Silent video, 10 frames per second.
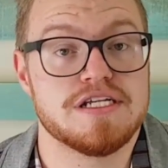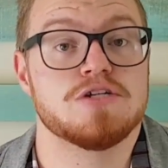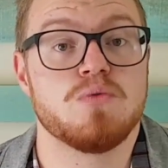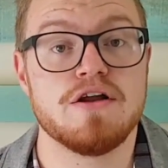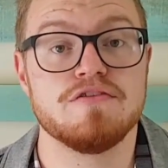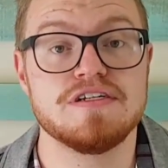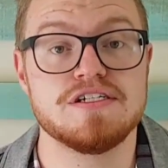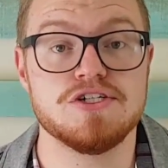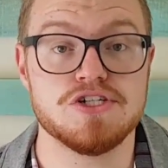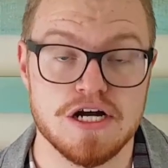That's one of
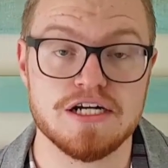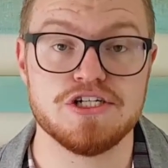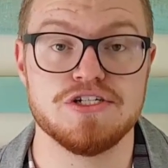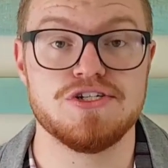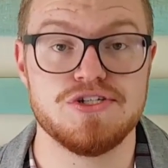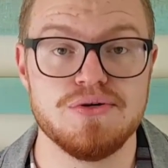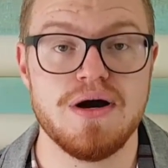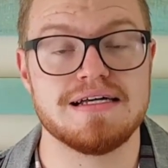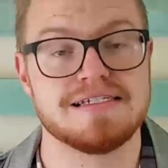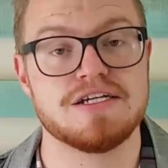his instructions
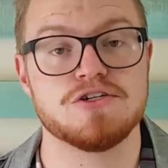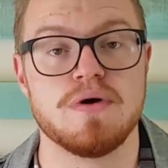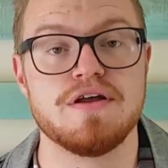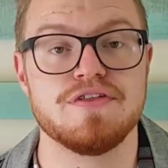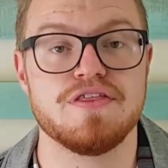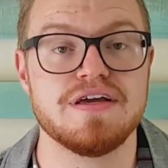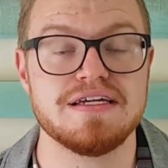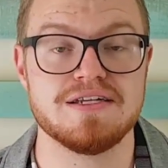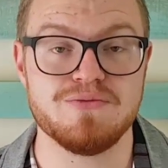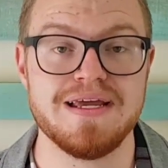to us. That is one of the
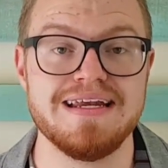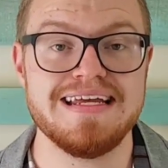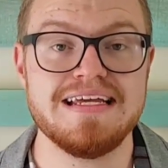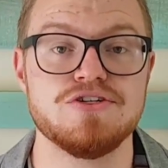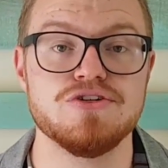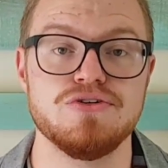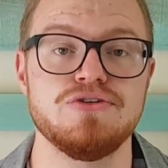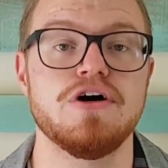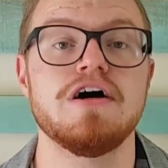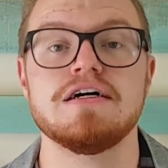things that we need to
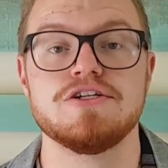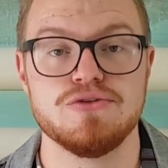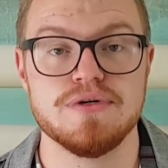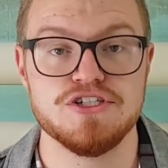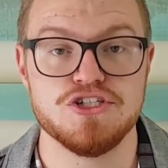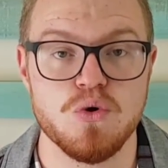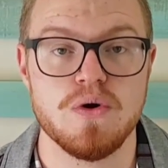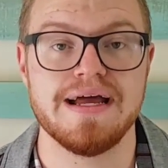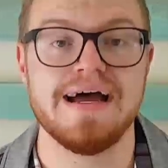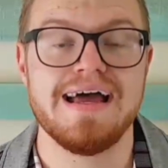do to
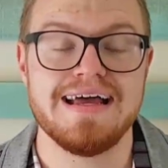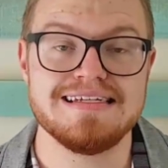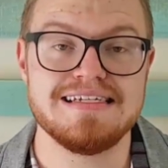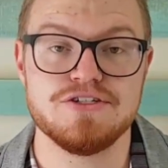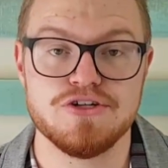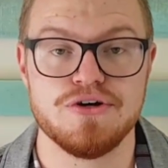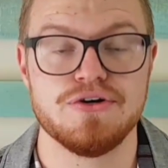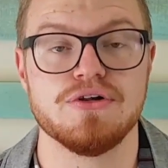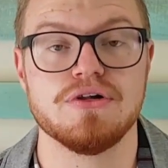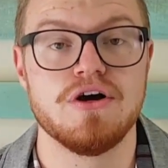enjoy his
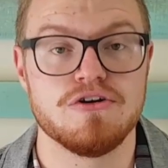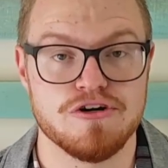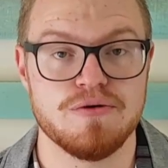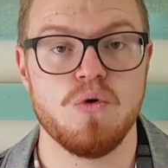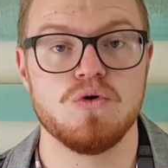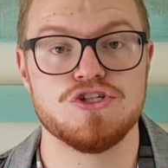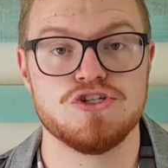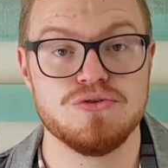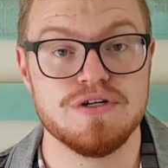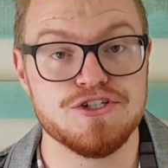eternal
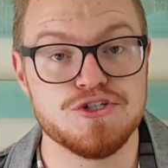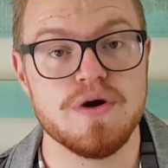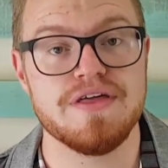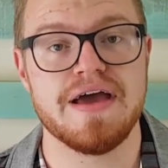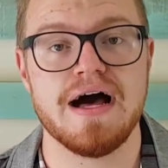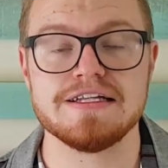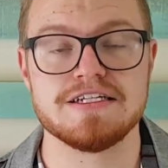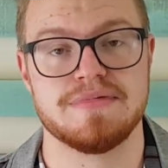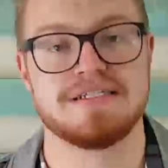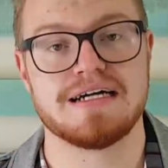rewards, to enjoy the
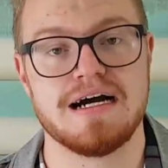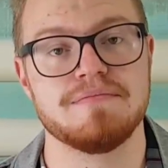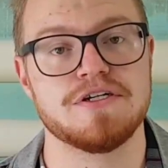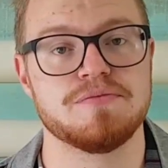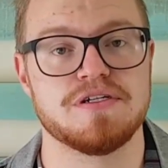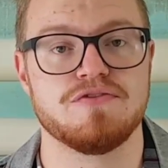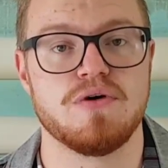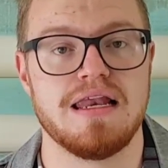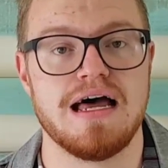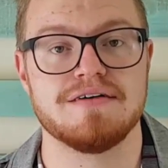ultimate accomplishment
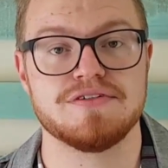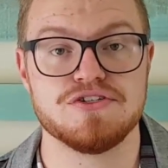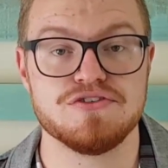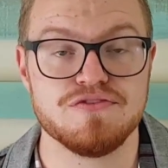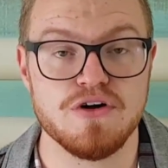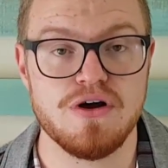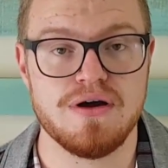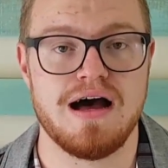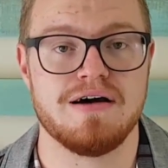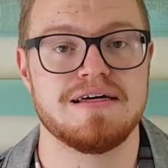for our lives, is to
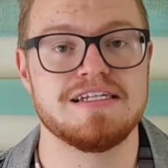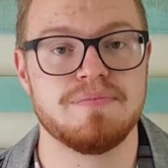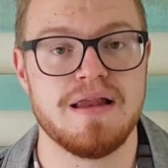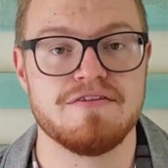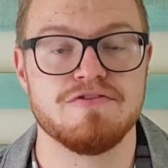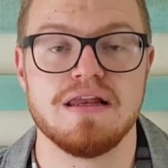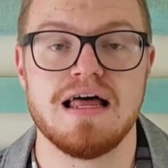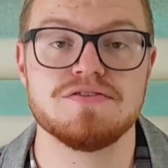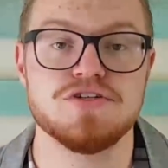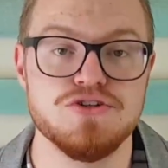follow our, his plan for our
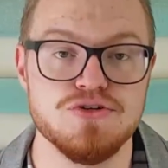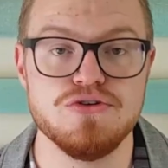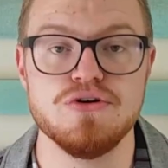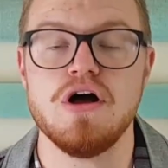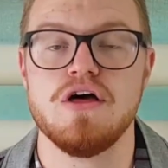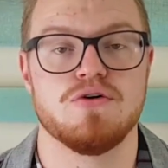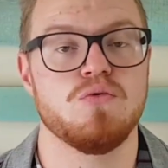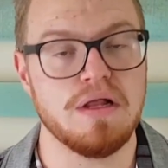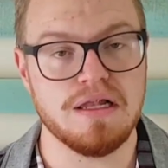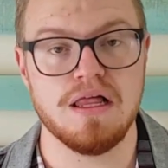lives and do the
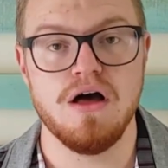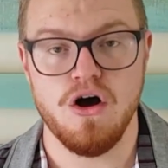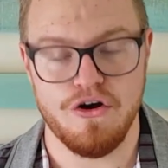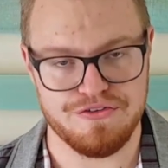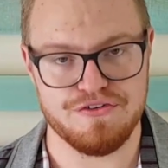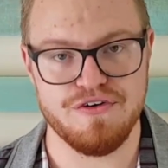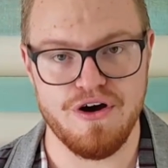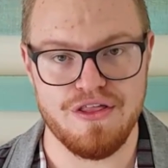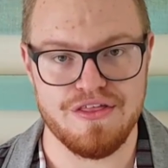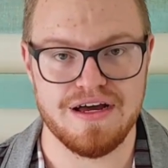will of the
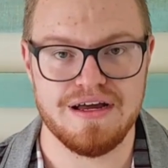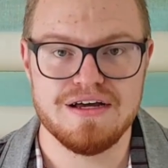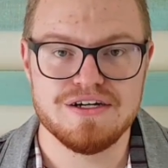Father.